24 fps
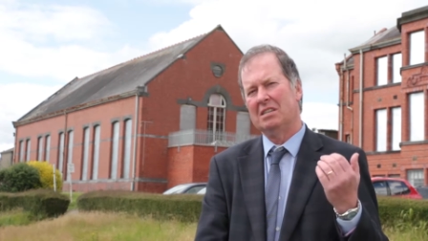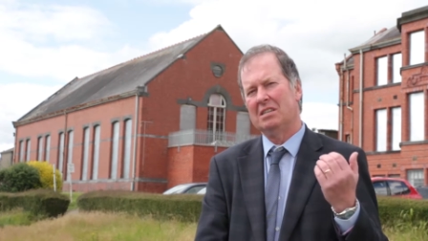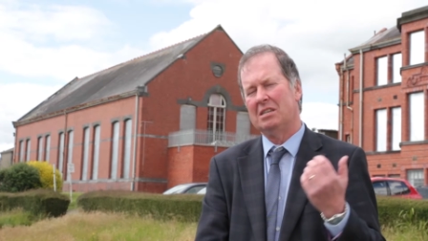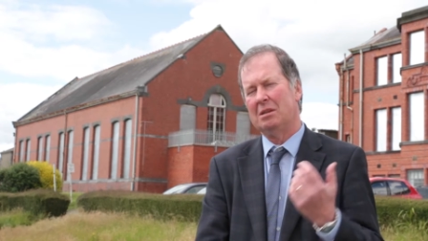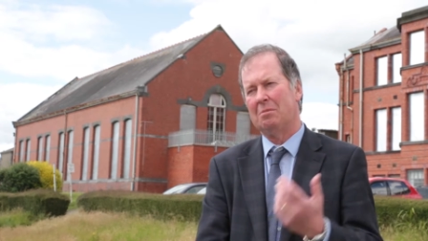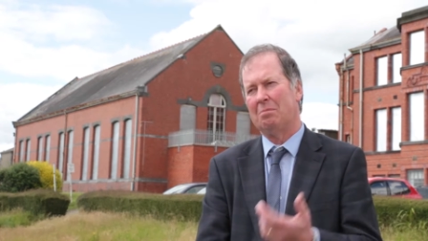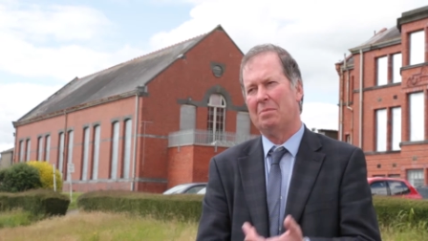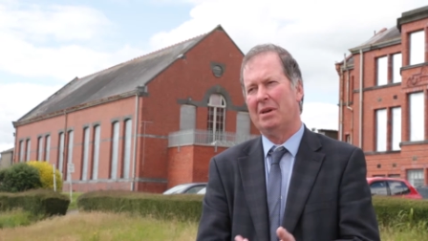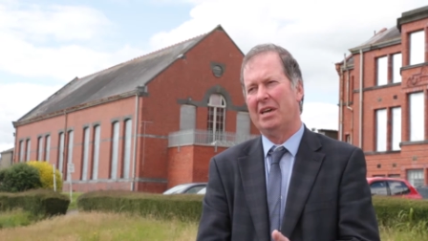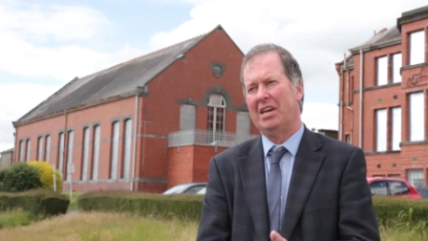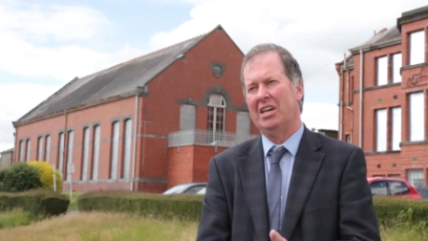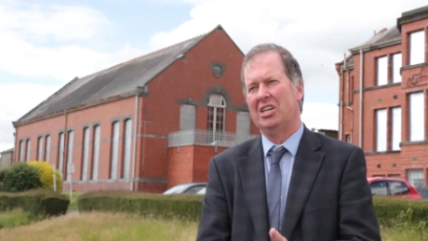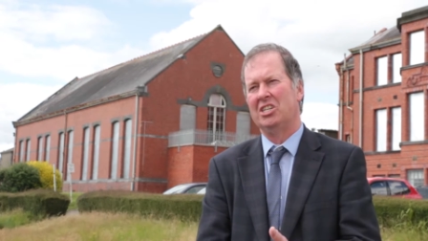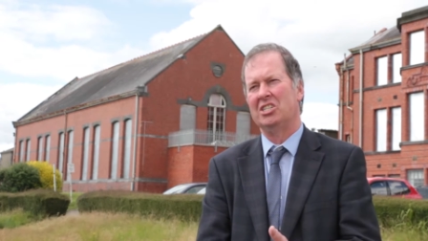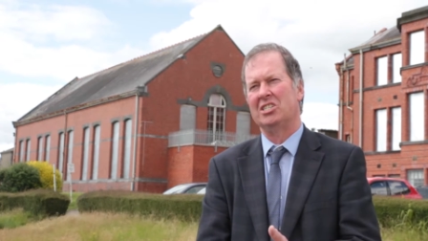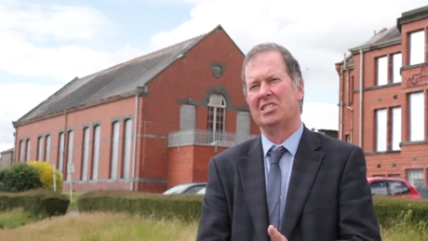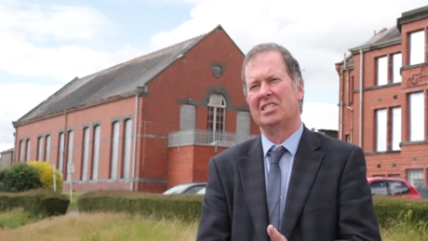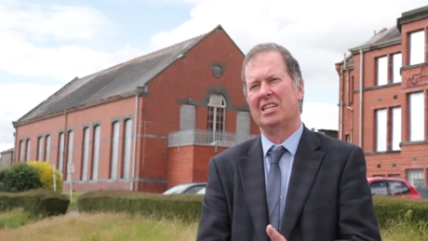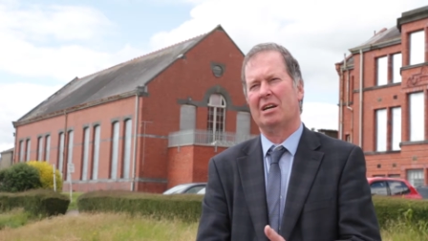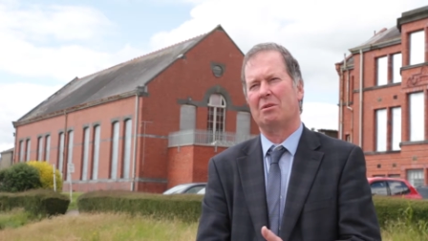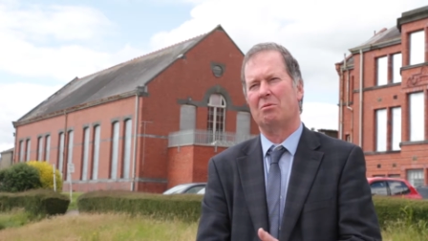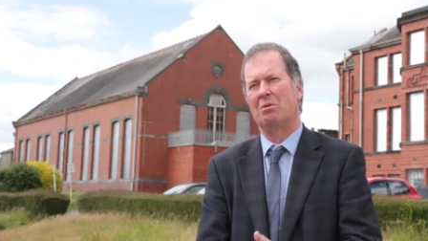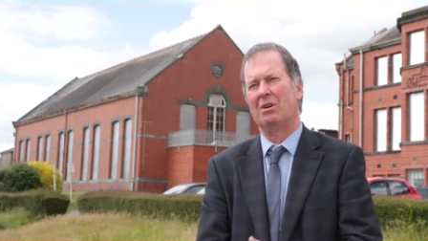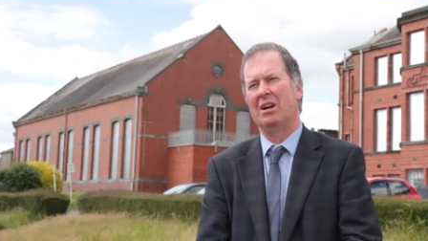the patients
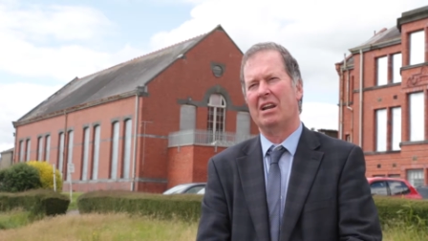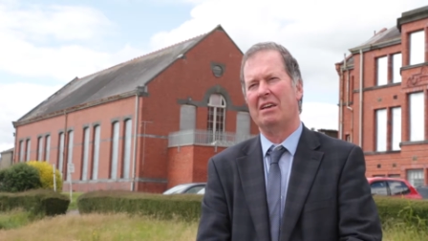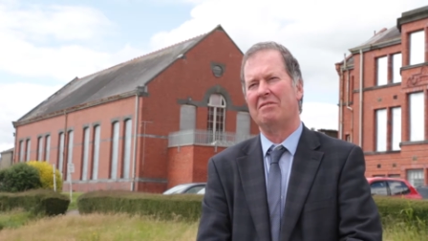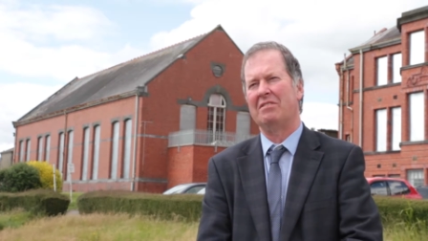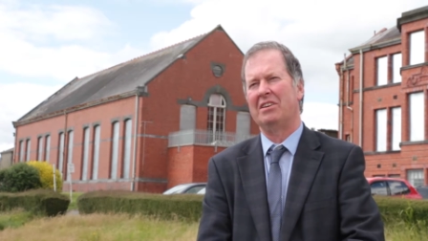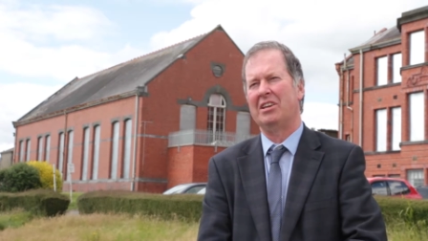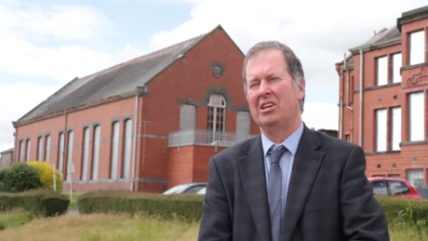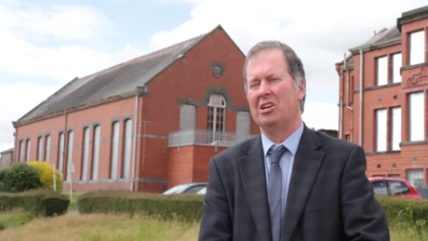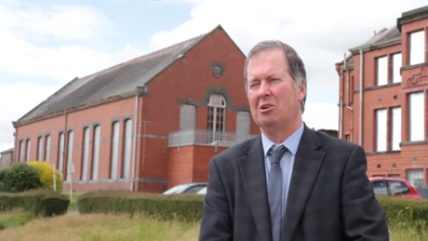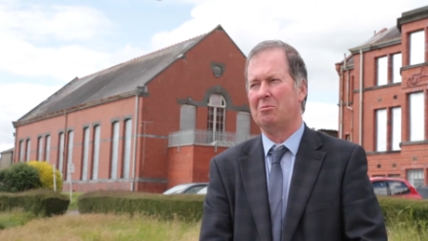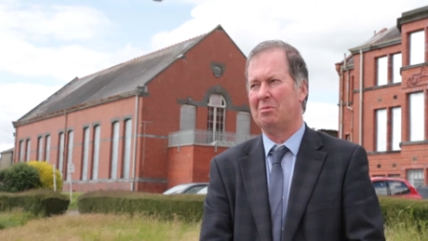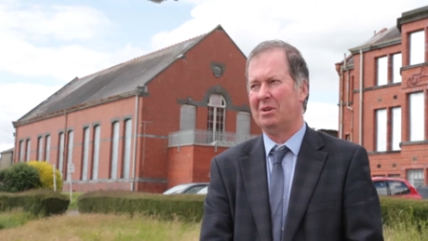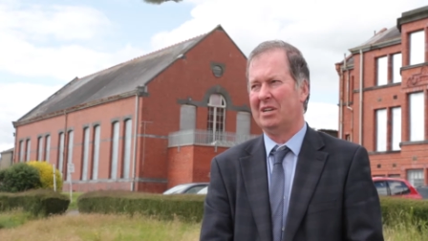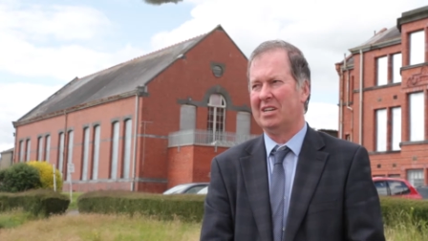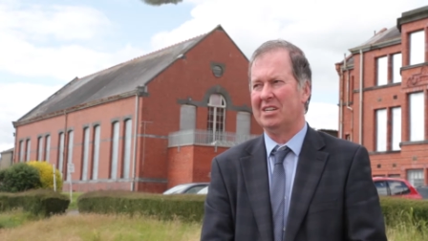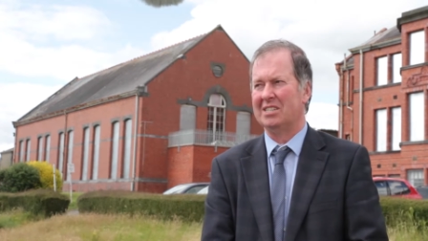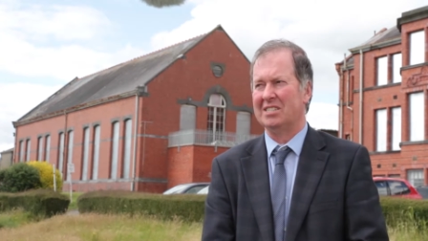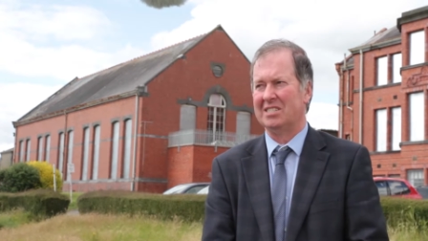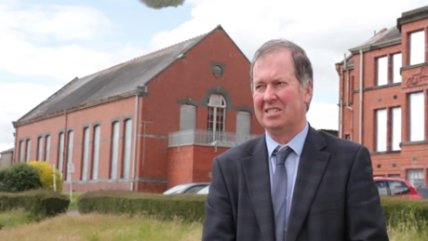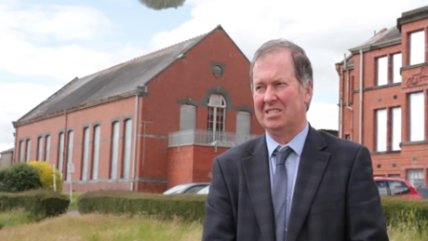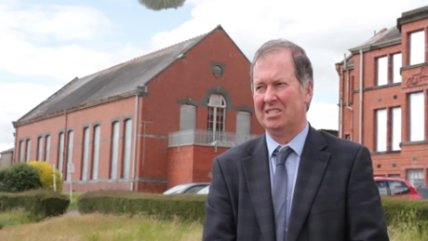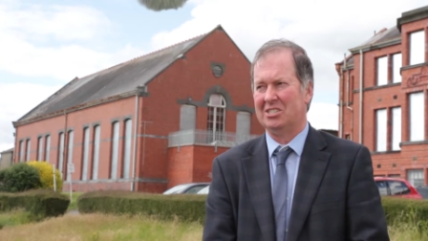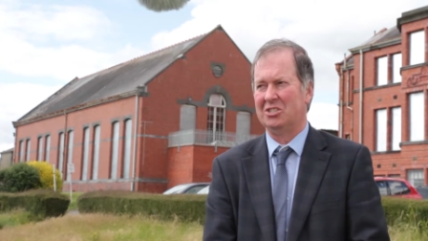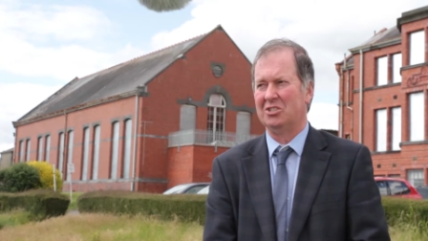that were living here,
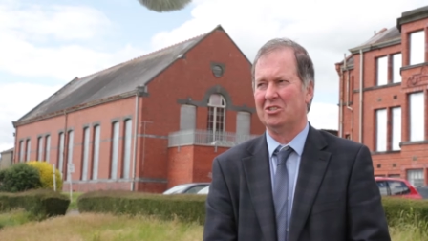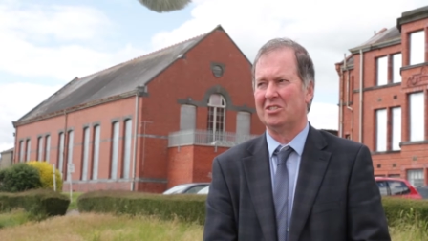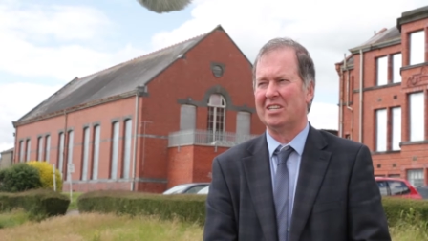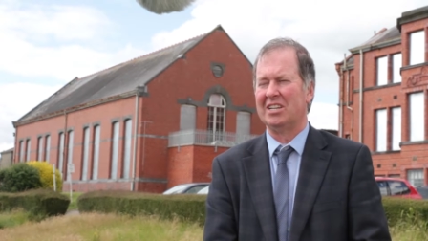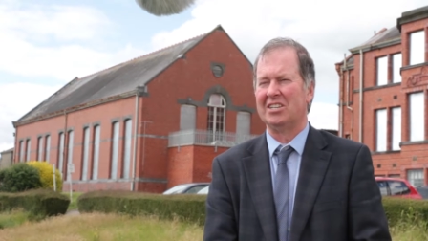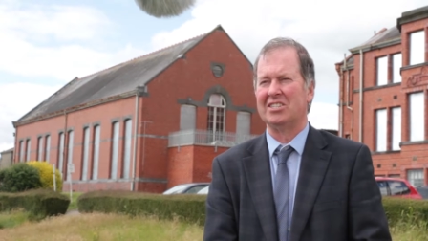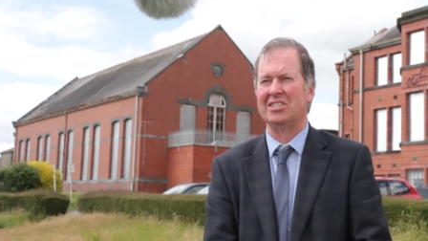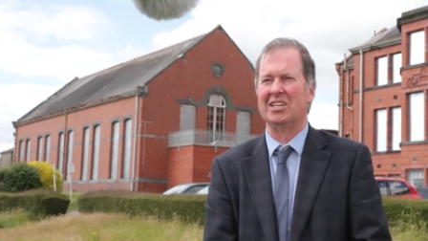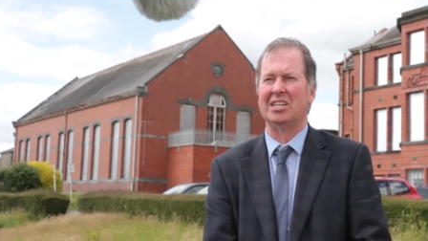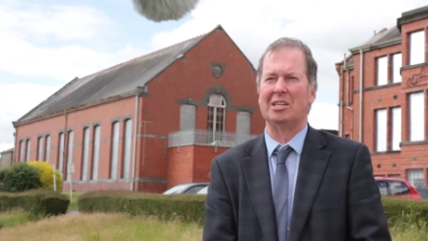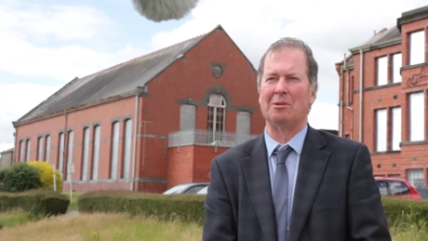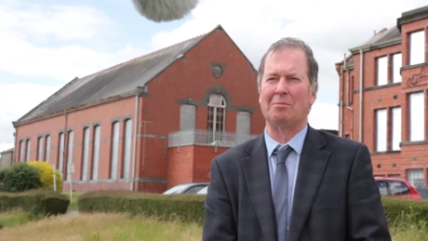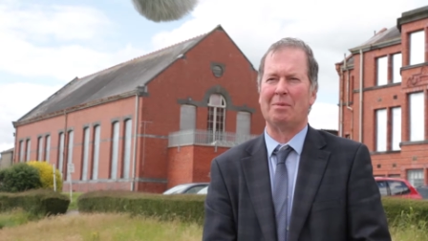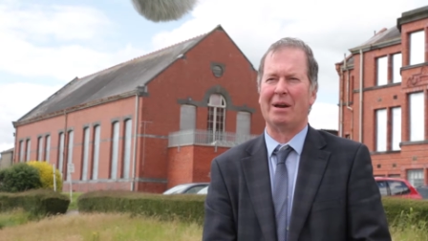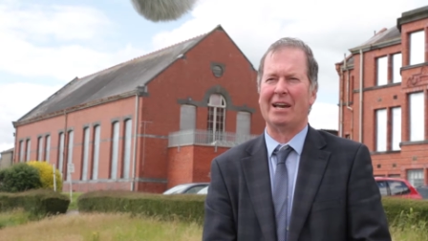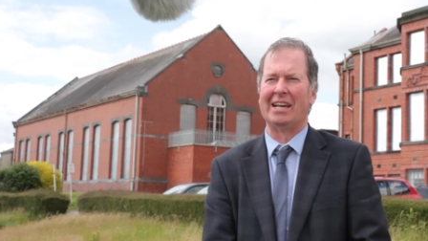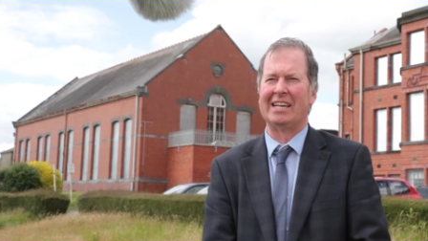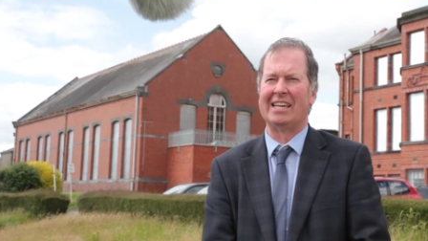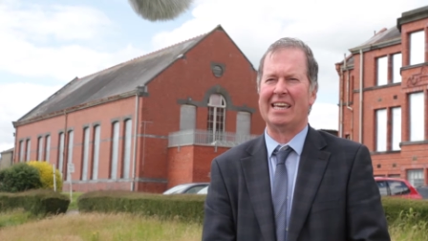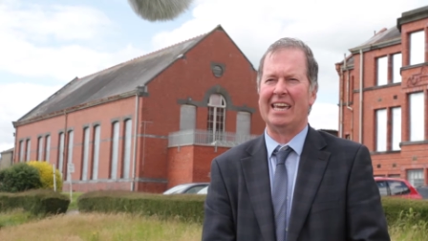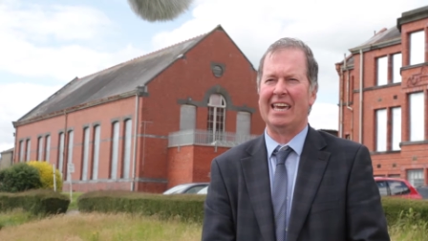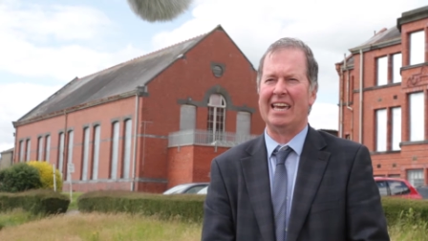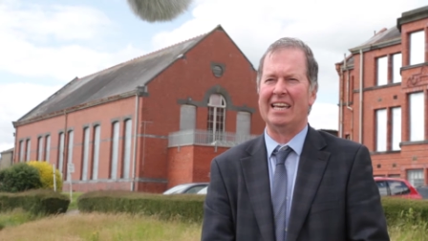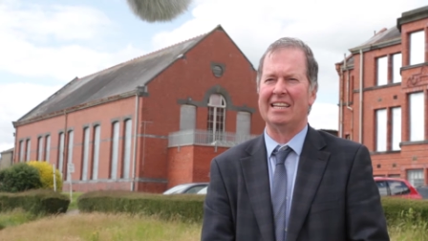because just outside the back
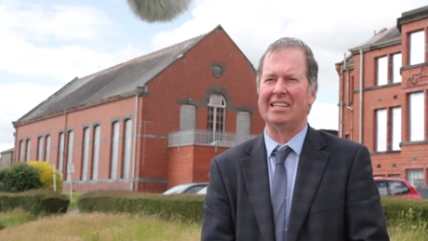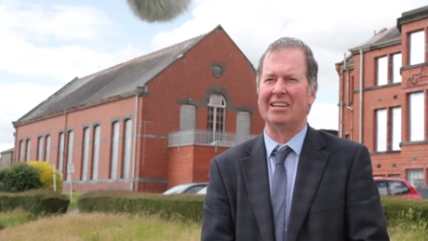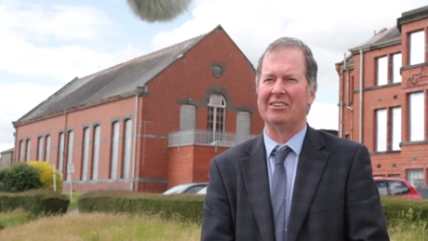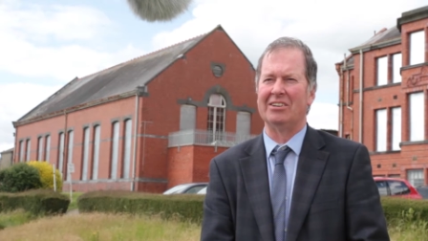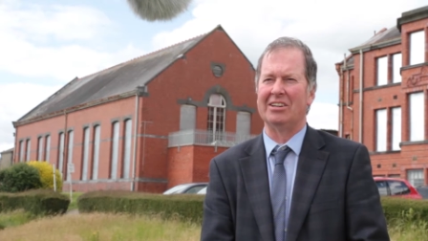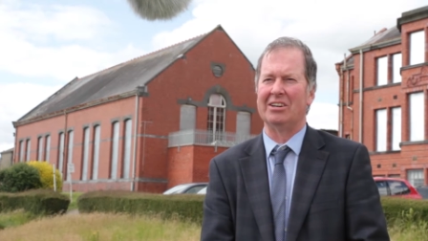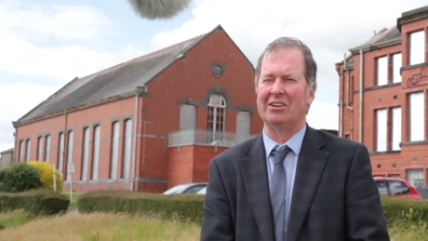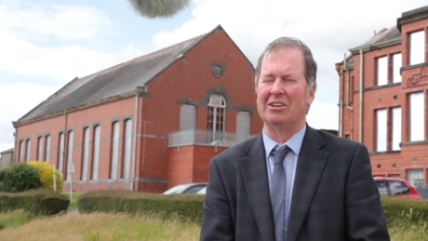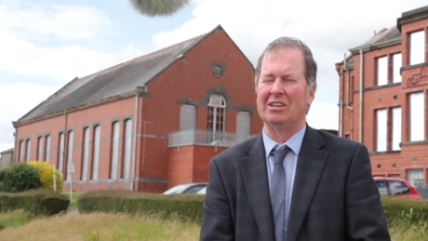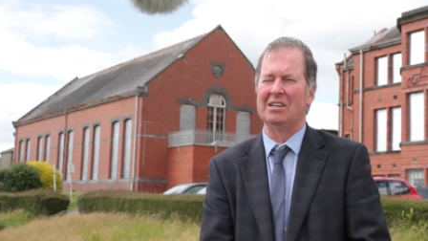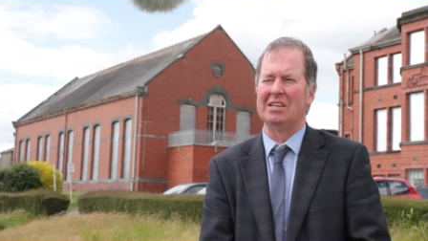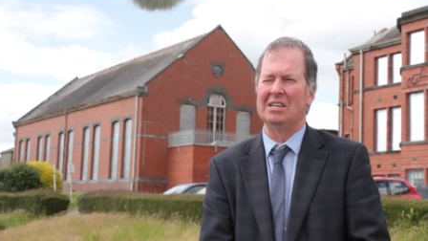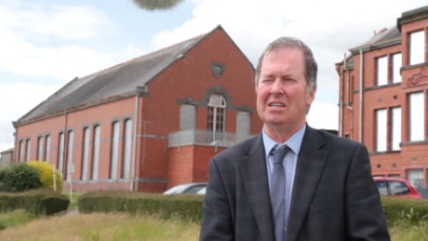gate down there,